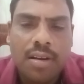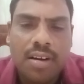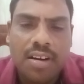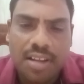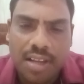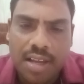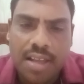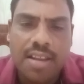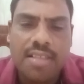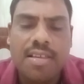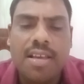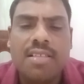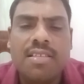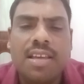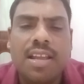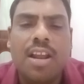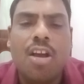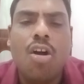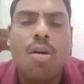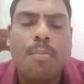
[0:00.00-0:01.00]
decreases
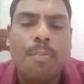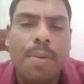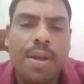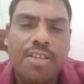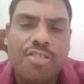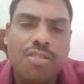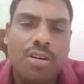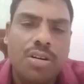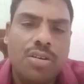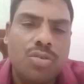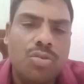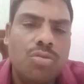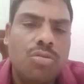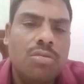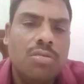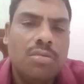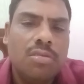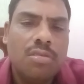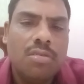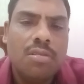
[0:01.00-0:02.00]
in comparison to
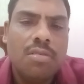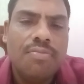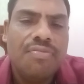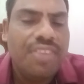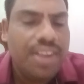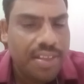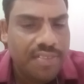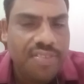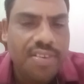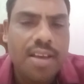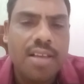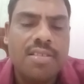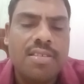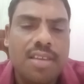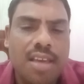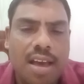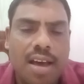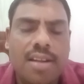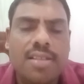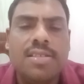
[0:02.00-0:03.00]
previous
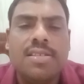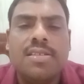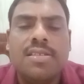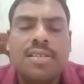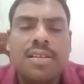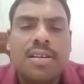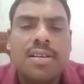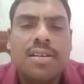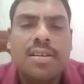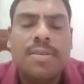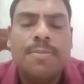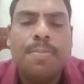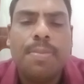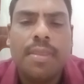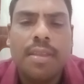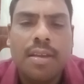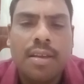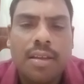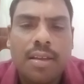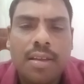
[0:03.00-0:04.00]
years,
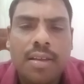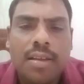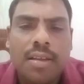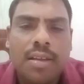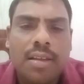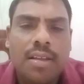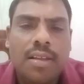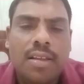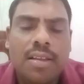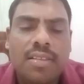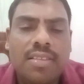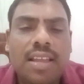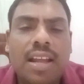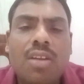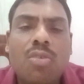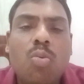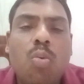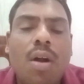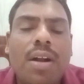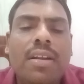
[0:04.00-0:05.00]

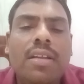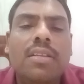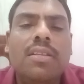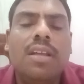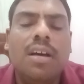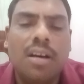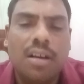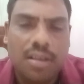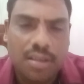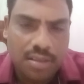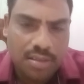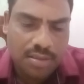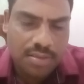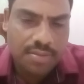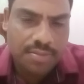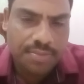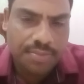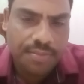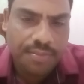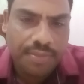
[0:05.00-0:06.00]
then what is the
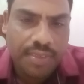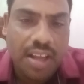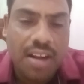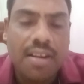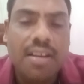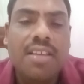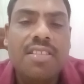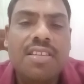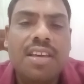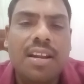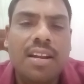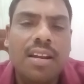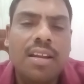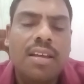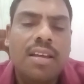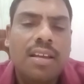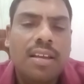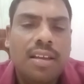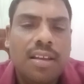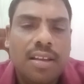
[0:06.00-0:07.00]
reason
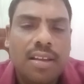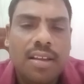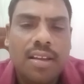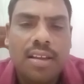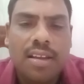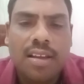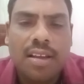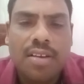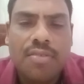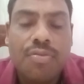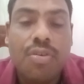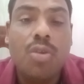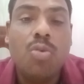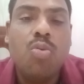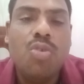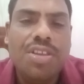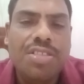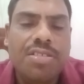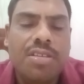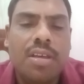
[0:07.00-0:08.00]
for
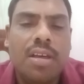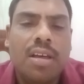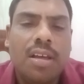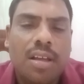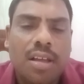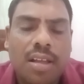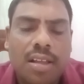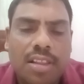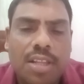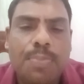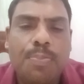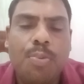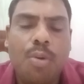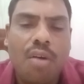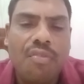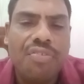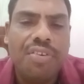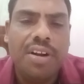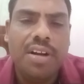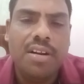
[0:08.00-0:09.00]
which the
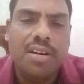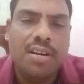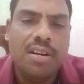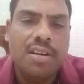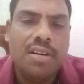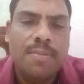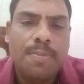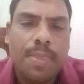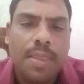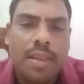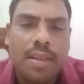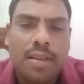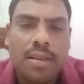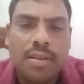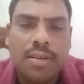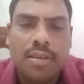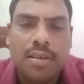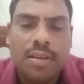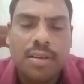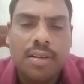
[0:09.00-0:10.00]
profit
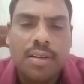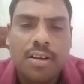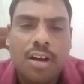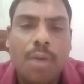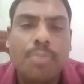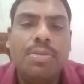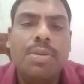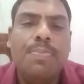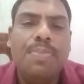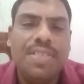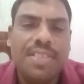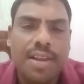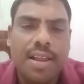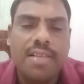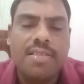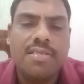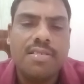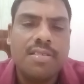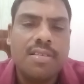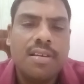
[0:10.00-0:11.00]
of the
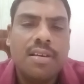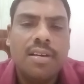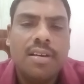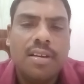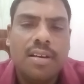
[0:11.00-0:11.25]
business